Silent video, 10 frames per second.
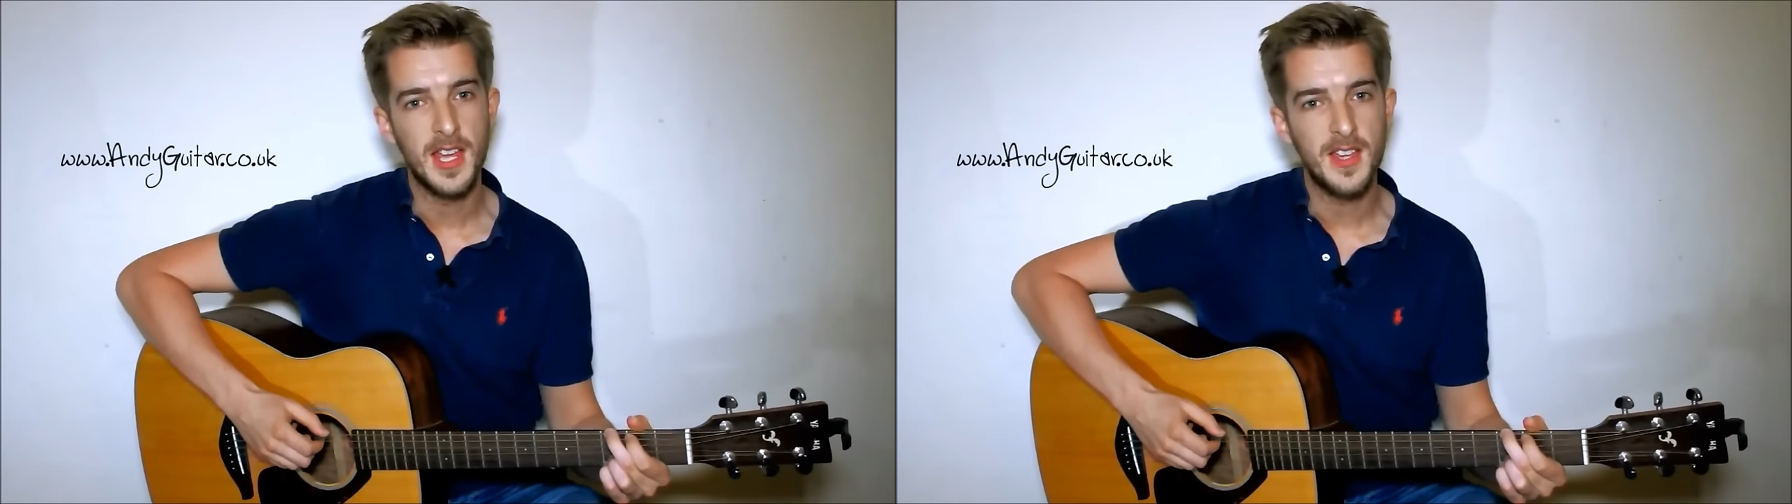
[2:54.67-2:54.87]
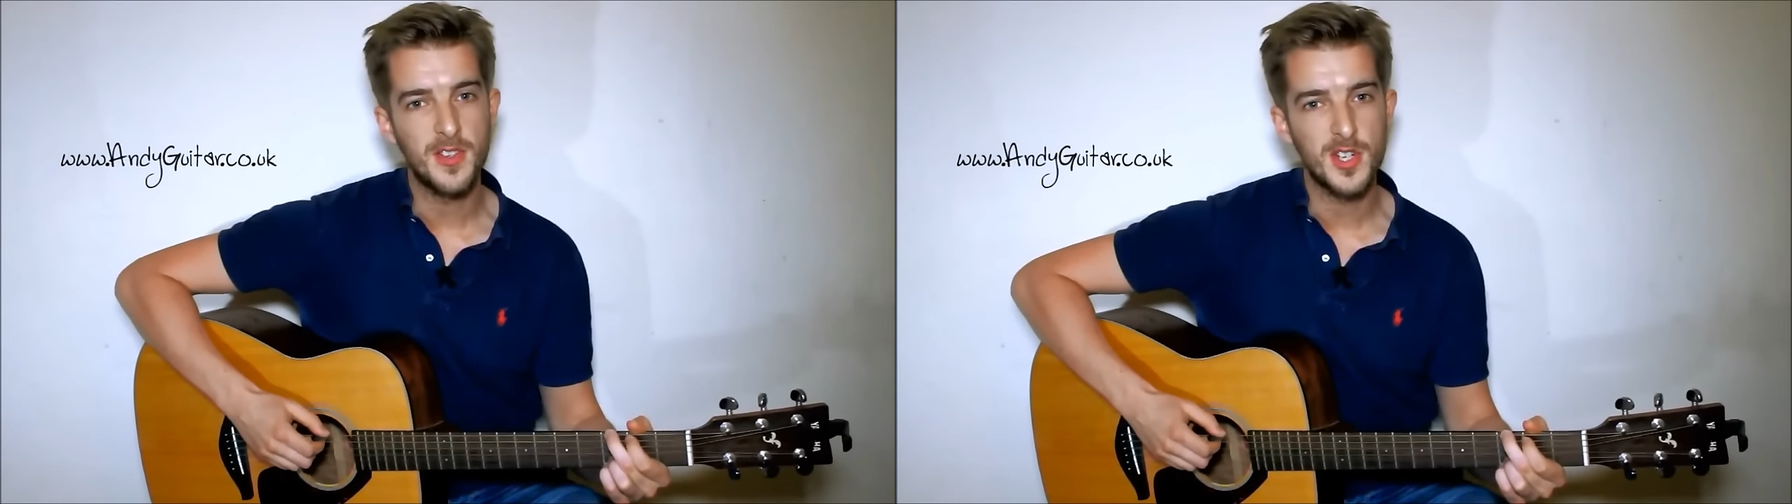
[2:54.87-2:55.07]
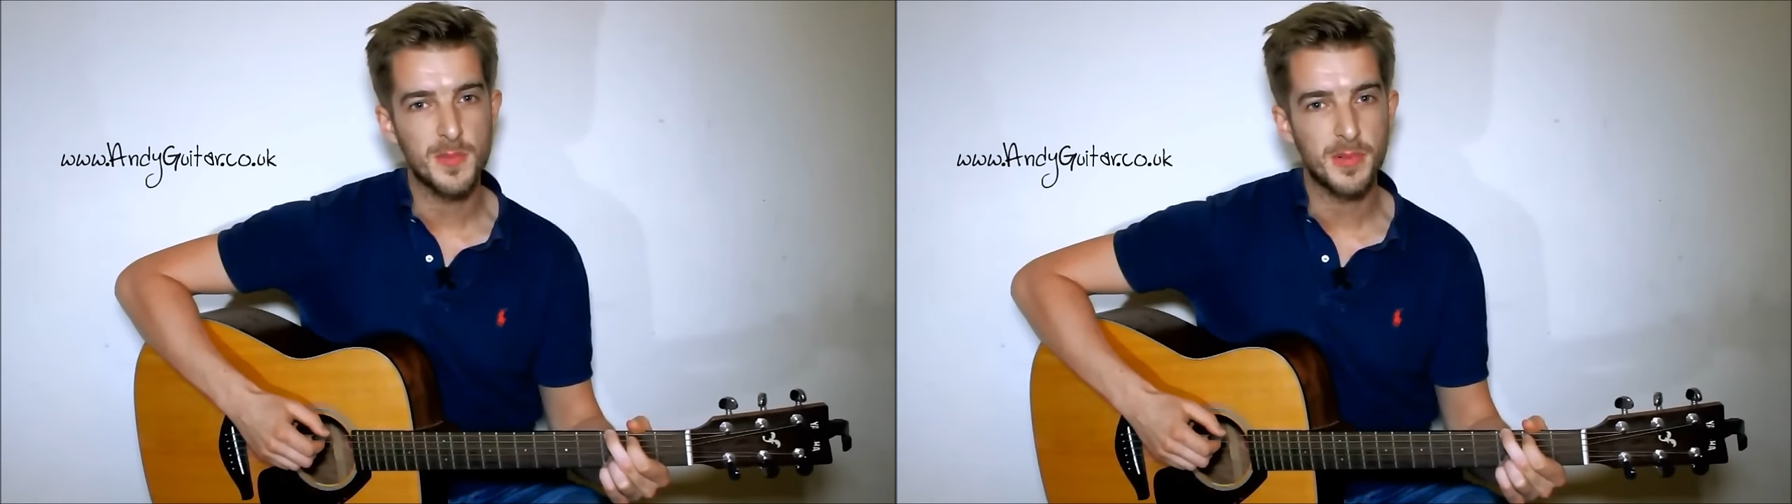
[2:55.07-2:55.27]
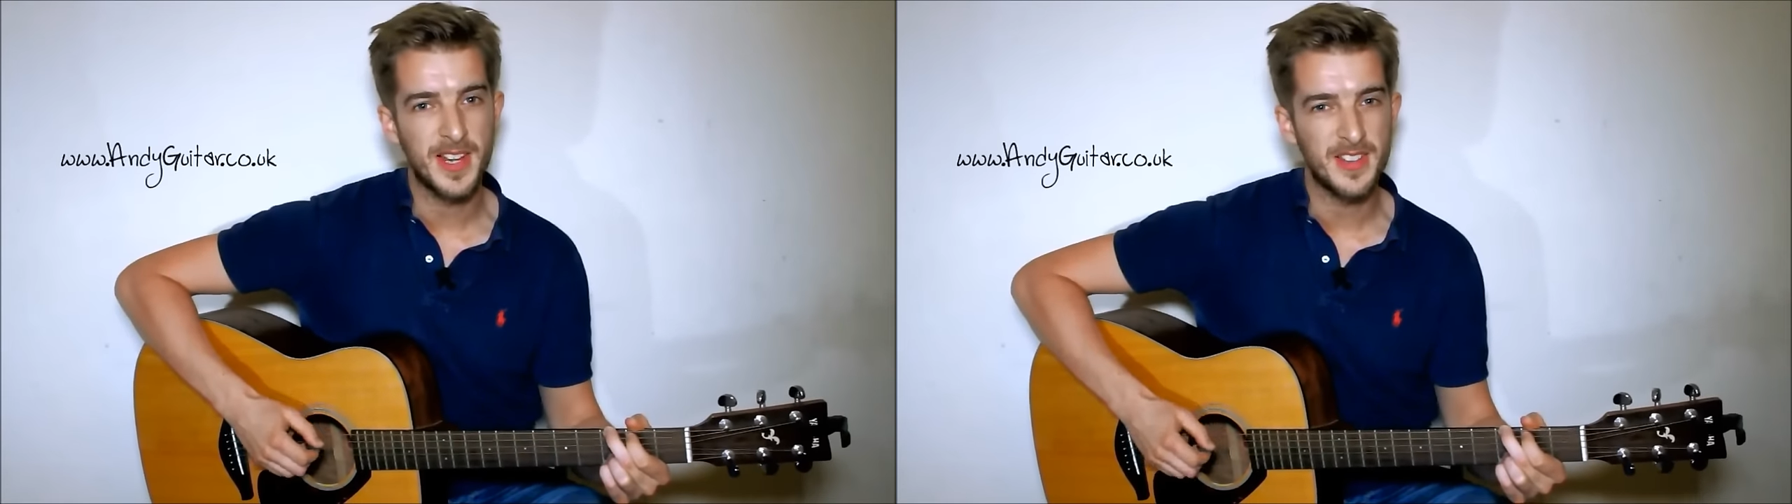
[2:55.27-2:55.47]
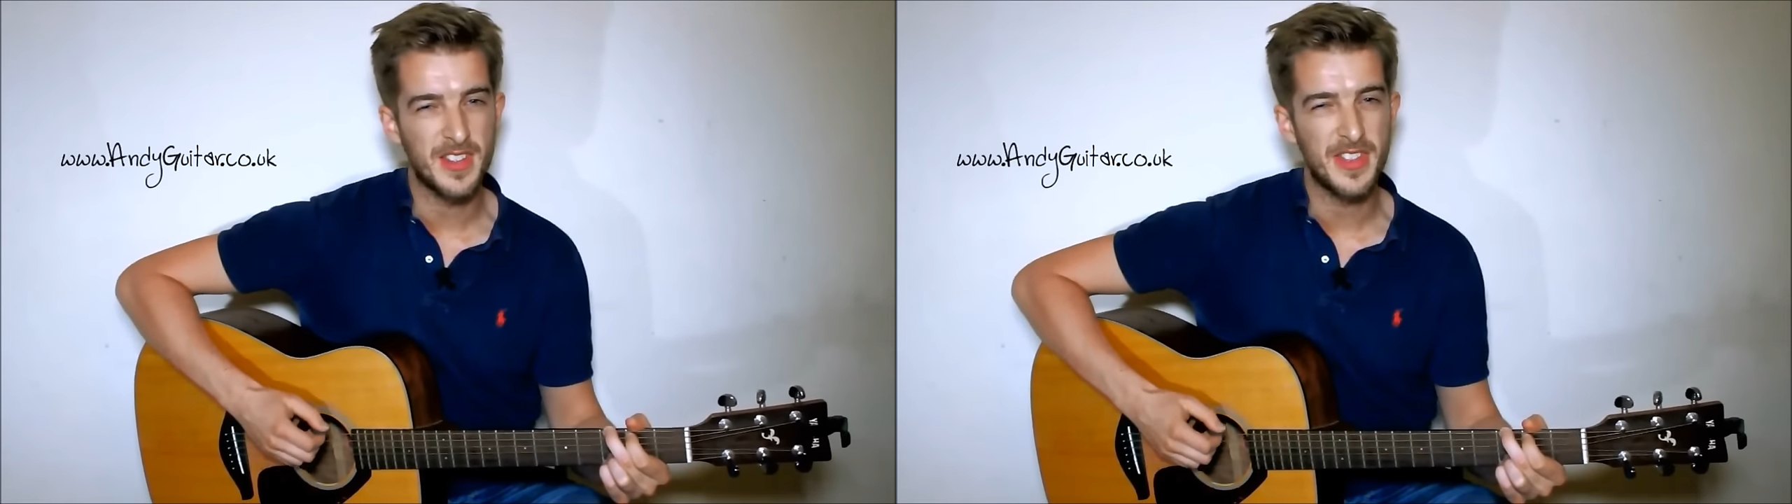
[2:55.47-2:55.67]
even just
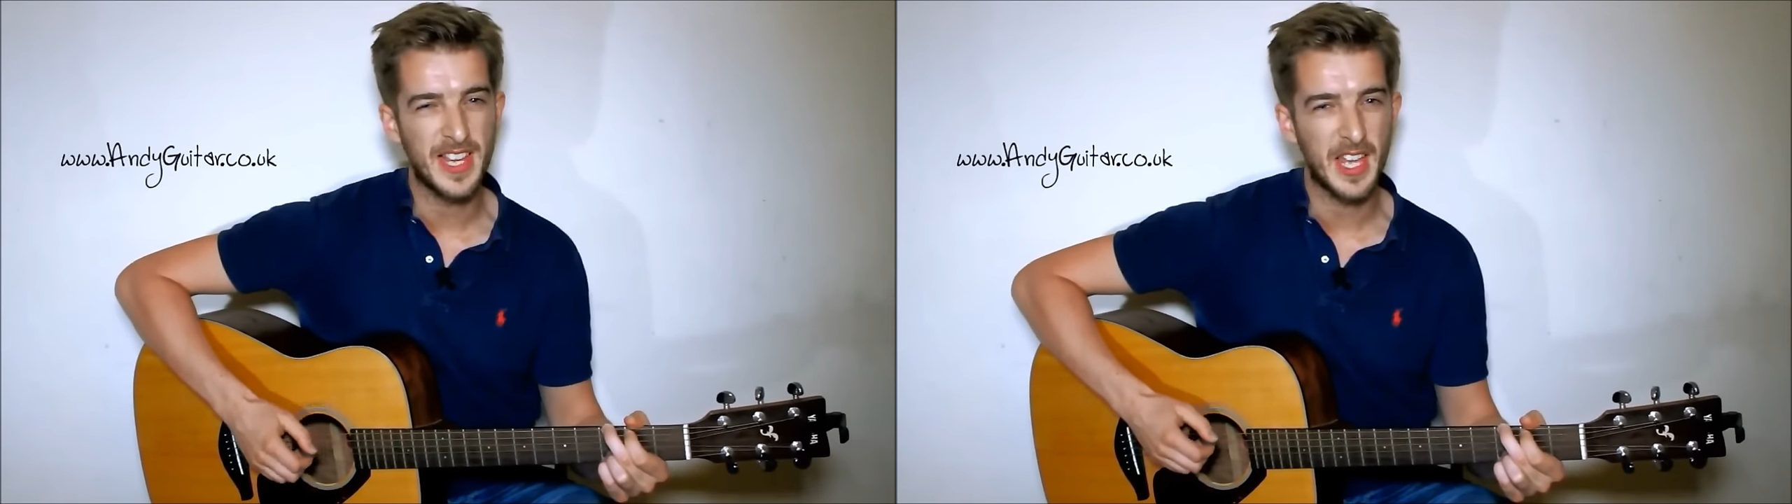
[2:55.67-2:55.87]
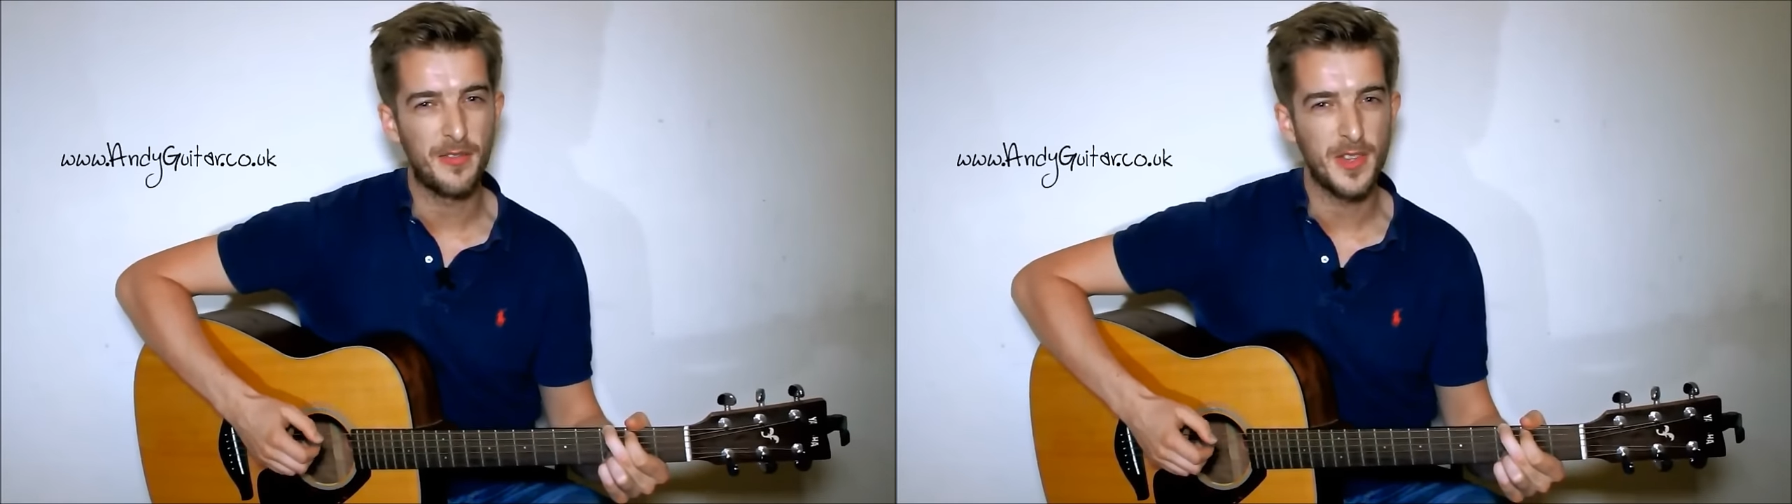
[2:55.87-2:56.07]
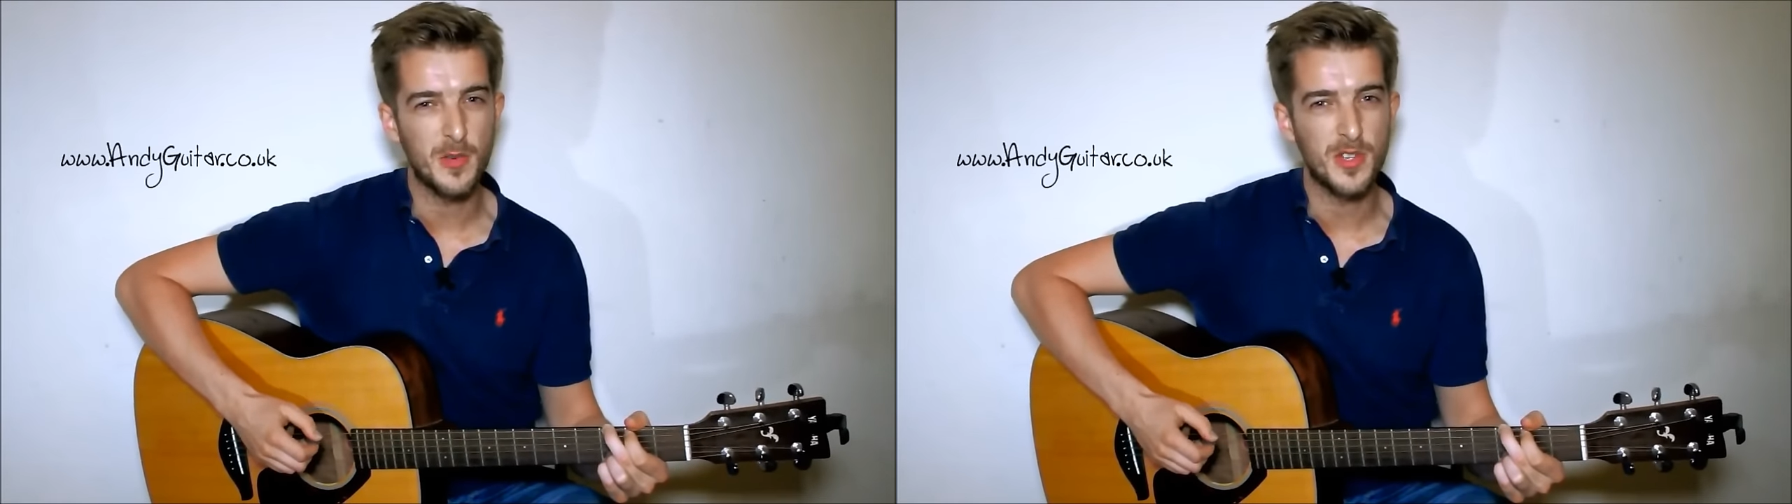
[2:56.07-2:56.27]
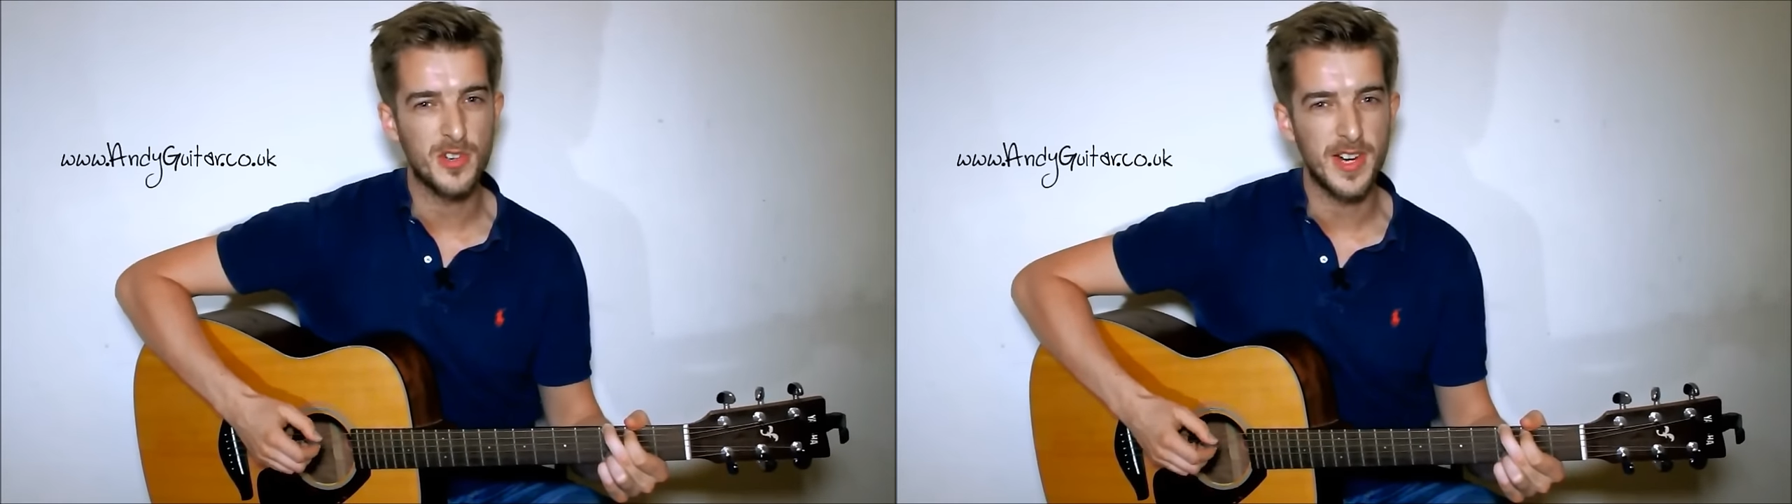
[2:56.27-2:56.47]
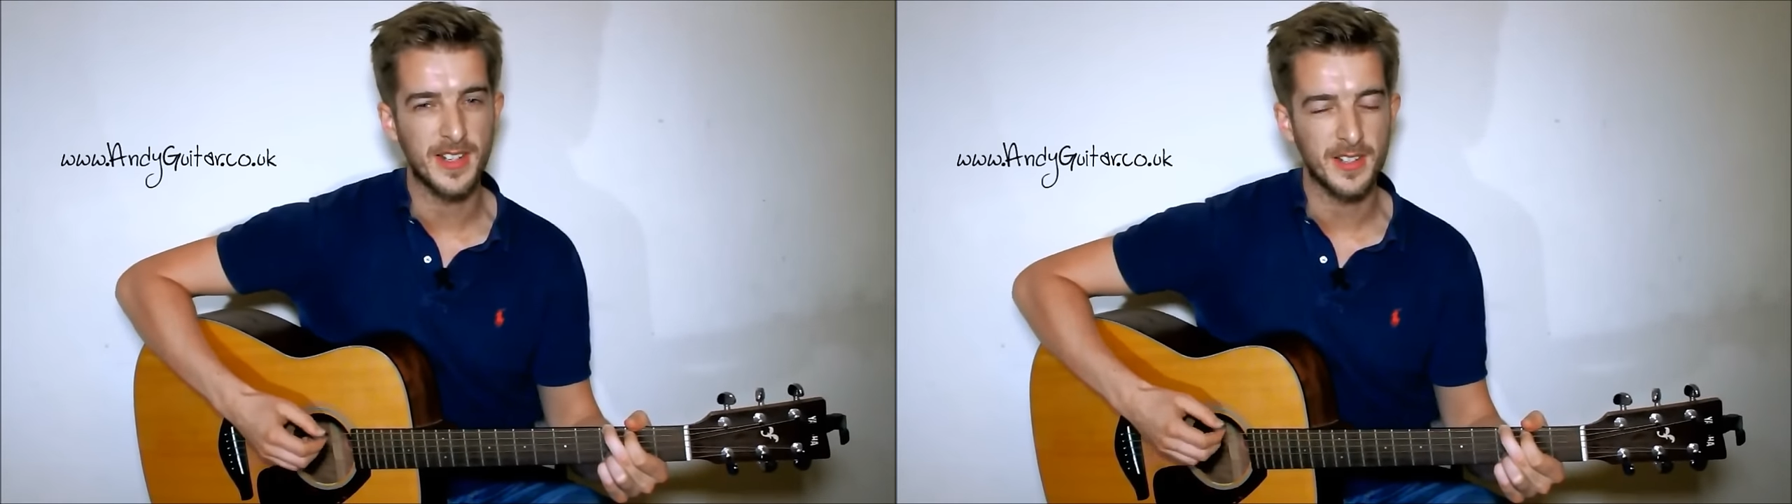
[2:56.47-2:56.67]
playing the thicker few
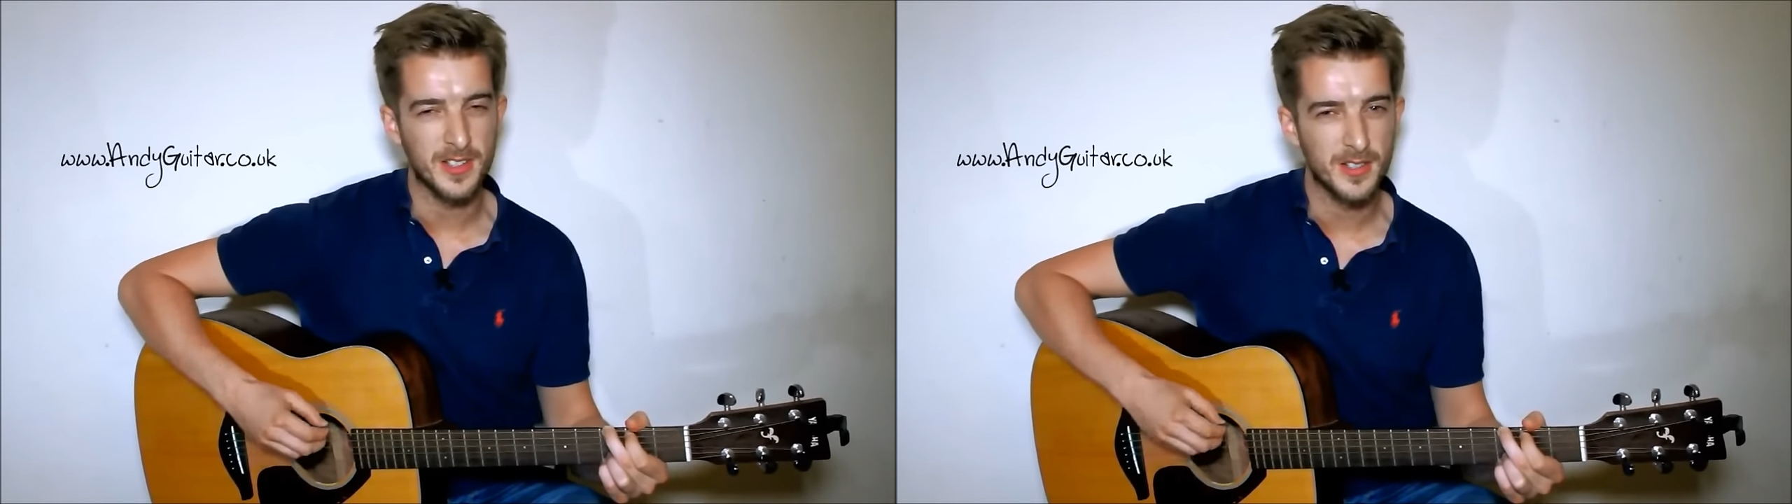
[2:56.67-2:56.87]
strings.